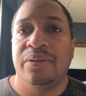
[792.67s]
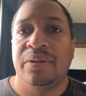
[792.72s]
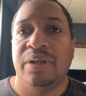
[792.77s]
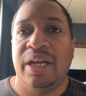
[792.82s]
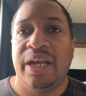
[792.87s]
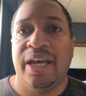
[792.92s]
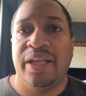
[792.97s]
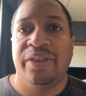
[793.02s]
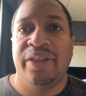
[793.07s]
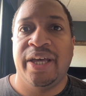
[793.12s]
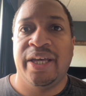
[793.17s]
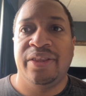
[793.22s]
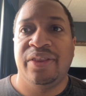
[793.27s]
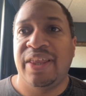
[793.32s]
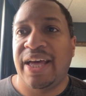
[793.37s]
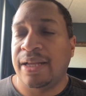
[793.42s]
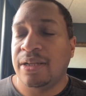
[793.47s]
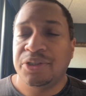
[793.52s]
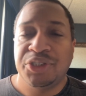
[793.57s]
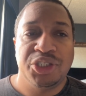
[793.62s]
and then
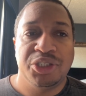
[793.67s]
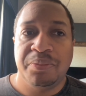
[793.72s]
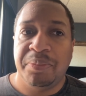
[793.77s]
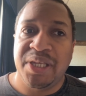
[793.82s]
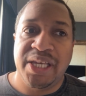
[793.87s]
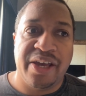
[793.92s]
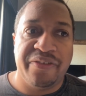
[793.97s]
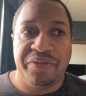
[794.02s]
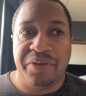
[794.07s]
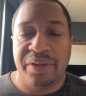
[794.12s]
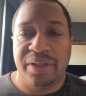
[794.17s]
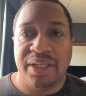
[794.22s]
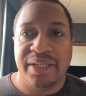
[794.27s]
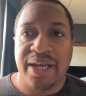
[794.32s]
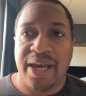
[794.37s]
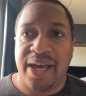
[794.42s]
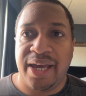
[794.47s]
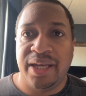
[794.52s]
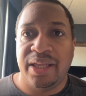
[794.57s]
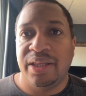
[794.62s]
that'll just be it for the
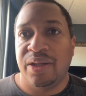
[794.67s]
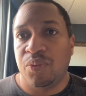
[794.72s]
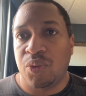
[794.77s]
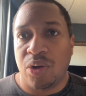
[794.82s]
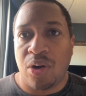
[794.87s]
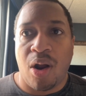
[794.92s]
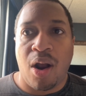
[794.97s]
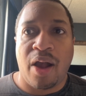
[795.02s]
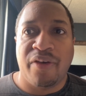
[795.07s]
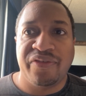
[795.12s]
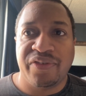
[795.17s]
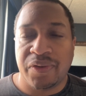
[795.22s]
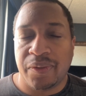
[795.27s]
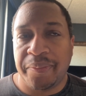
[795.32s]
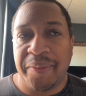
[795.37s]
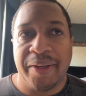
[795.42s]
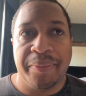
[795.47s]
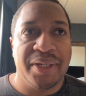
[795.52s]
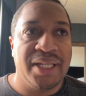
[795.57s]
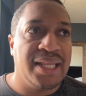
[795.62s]
day. And then we're off for
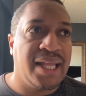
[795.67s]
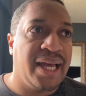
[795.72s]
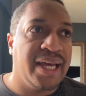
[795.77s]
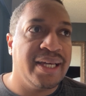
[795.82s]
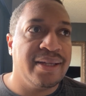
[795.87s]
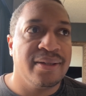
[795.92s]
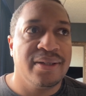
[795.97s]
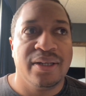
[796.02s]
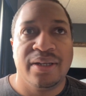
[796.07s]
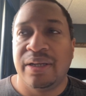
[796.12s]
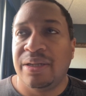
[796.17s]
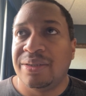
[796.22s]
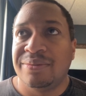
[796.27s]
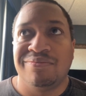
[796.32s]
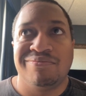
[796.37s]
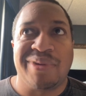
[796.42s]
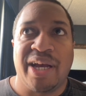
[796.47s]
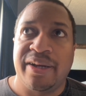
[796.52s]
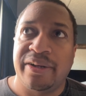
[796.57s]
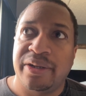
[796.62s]
maybe
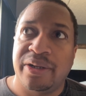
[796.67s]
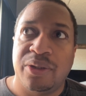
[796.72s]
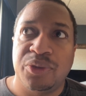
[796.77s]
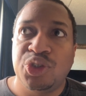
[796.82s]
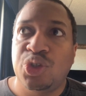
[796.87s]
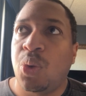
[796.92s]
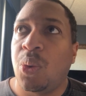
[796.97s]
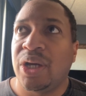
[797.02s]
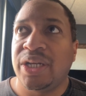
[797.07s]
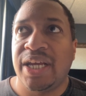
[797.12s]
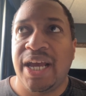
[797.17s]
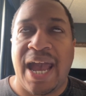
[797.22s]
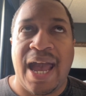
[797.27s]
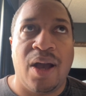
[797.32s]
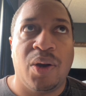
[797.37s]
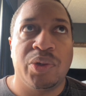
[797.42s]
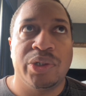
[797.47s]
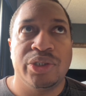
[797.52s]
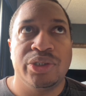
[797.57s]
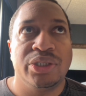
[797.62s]
20
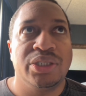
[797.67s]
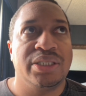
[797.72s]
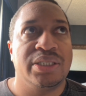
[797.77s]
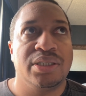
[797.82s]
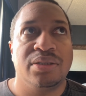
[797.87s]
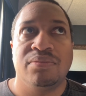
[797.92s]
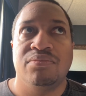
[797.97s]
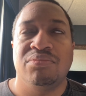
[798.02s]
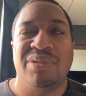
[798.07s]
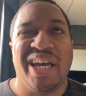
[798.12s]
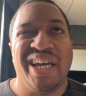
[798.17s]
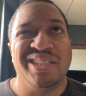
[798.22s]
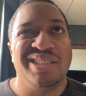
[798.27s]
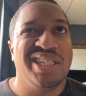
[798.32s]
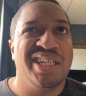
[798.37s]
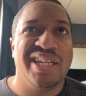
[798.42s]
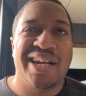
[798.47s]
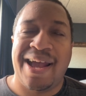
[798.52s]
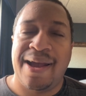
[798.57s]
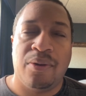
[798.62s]
hours,
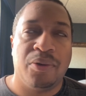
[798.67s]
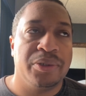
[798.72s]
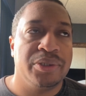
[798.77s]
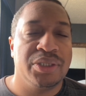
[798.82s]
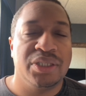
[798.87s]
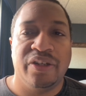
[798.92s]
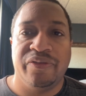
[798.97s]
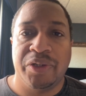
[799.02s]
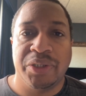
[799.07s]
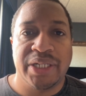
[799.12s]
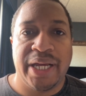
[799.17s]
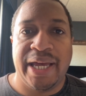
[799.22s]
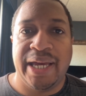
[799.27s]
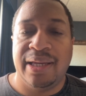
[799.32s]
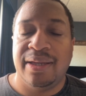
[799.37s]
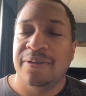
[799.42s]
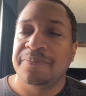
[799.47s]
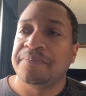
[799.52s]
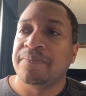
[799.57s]
18 hours, give or take.